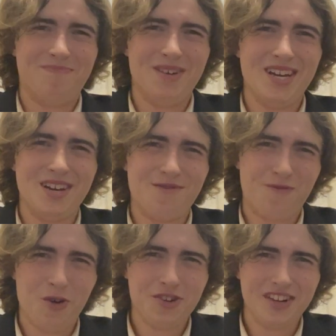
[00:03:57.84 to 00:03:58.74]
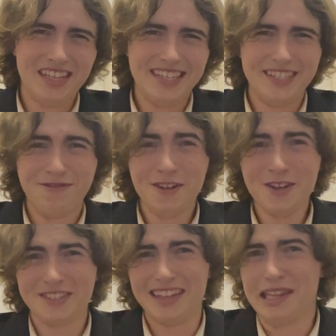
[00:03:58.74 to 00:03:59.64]
But unfortunately, this video
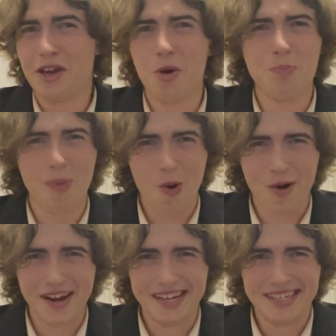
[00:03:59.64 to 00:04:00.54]
is a little boring.